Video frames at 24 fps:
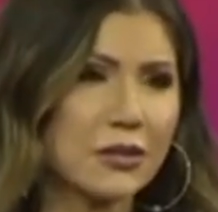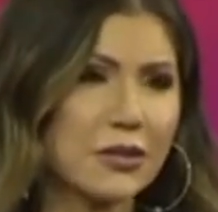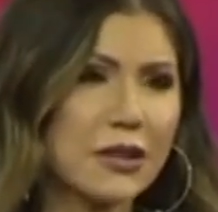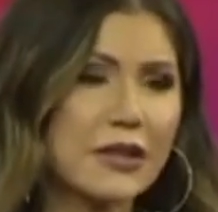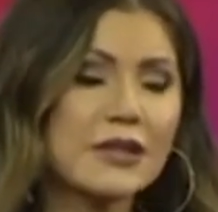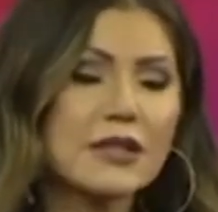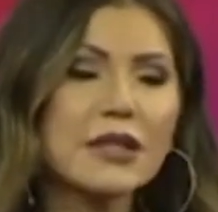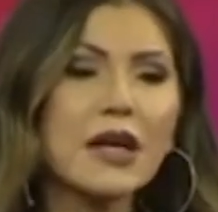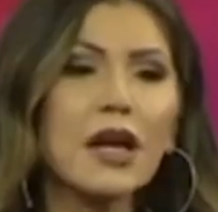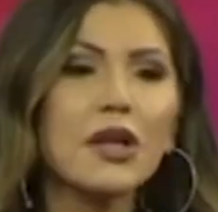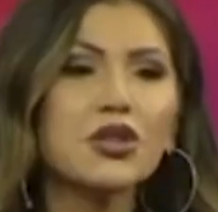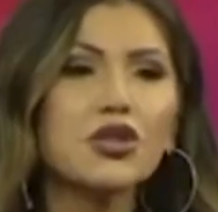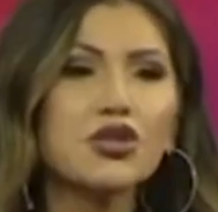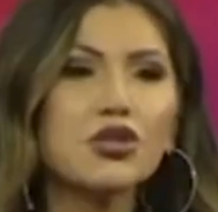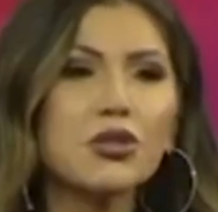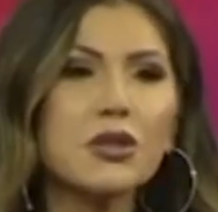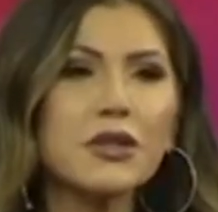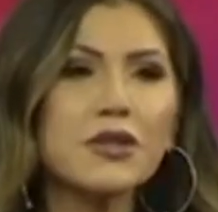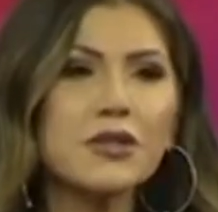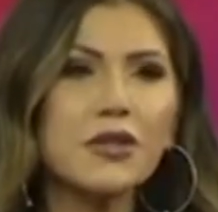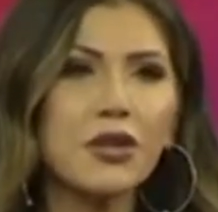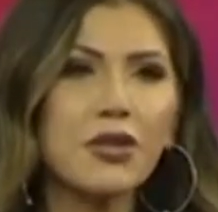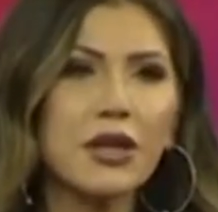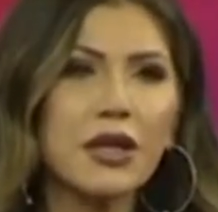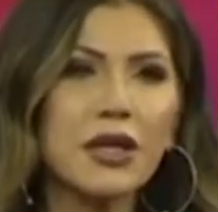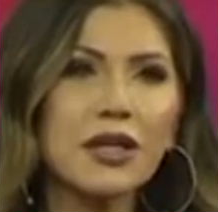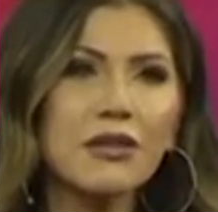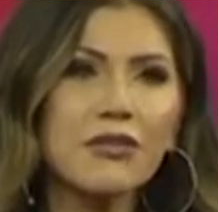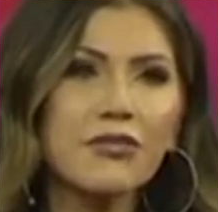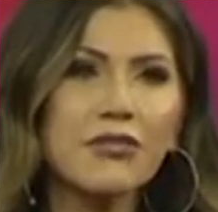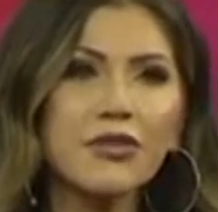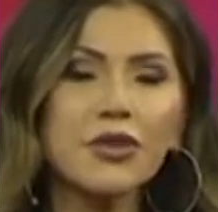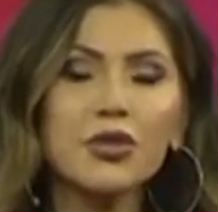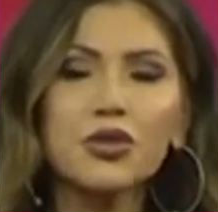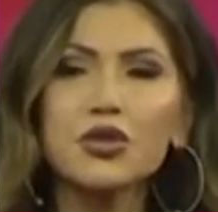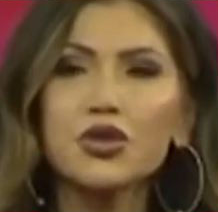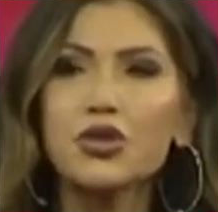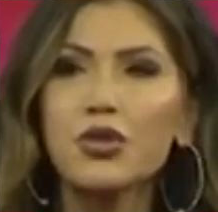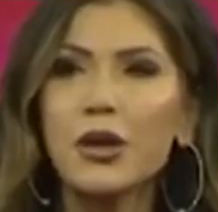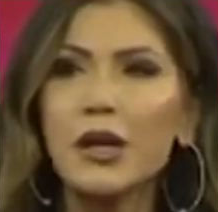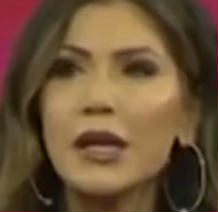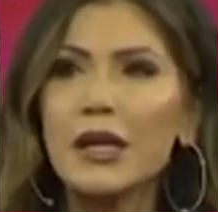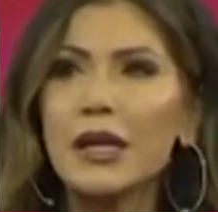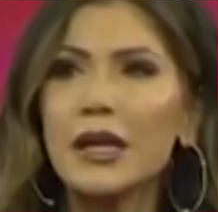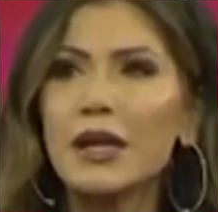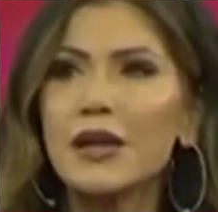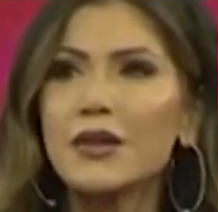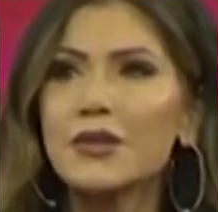These countries are
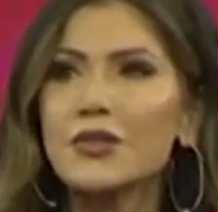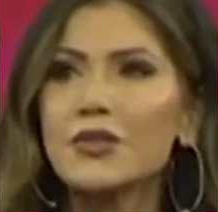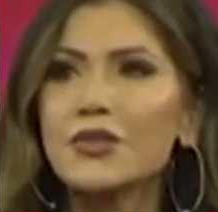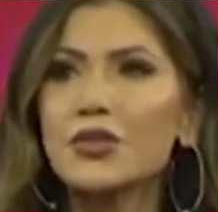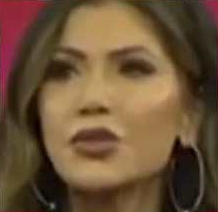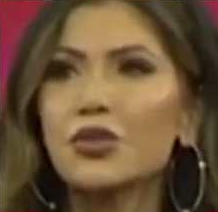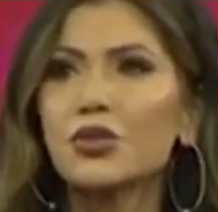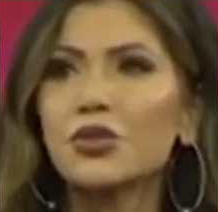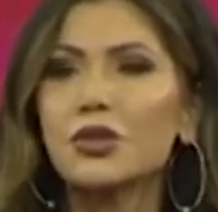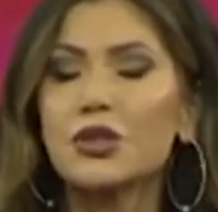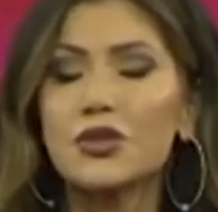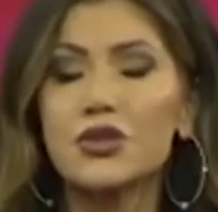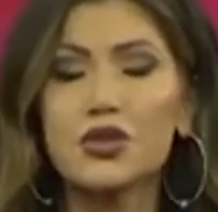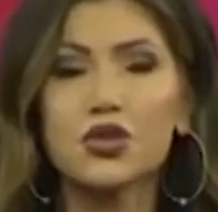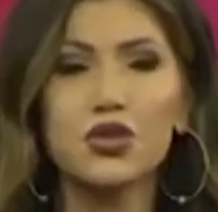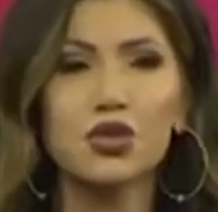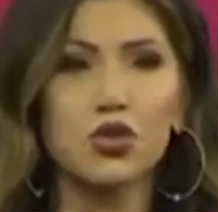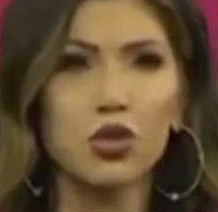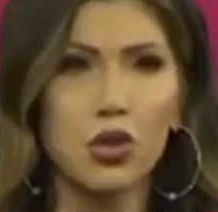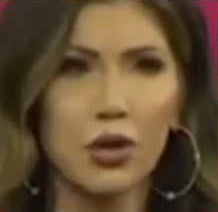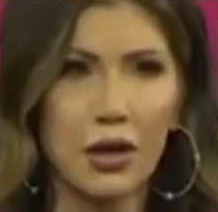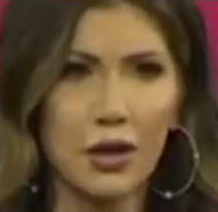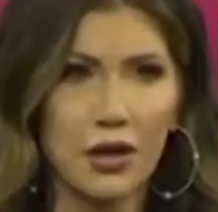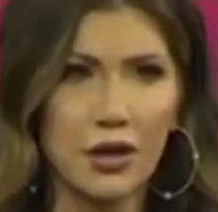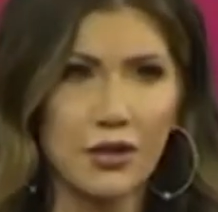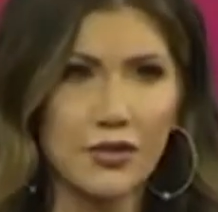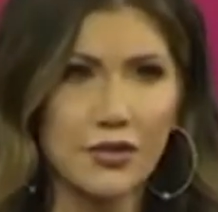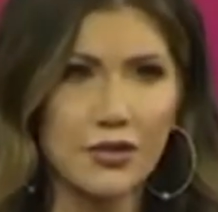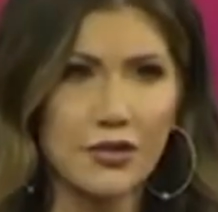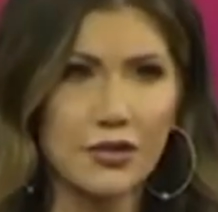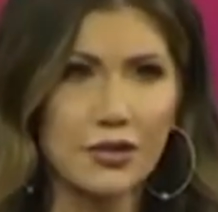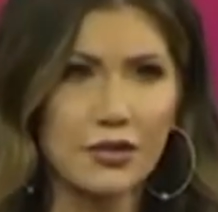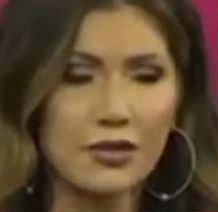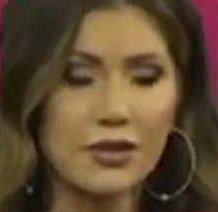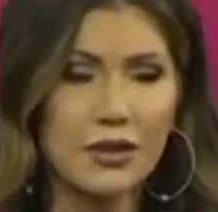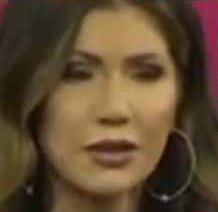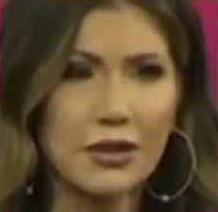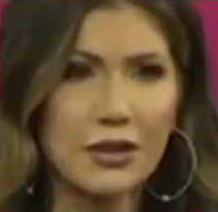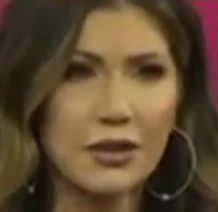infiltrating us to destroy us,